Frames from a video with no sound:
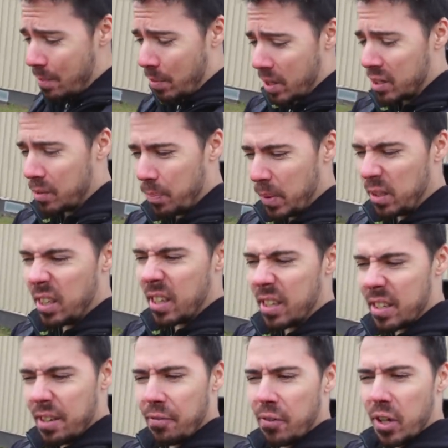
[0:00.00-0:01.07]
But it's building
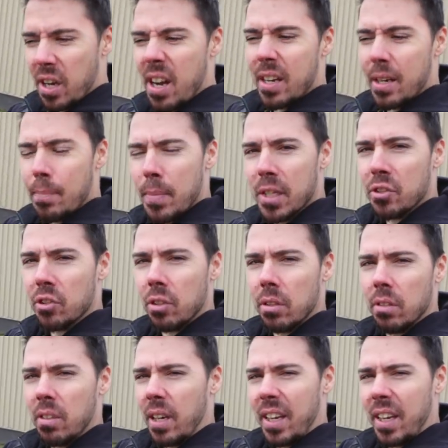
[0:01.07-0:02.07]
a different kind of muscle.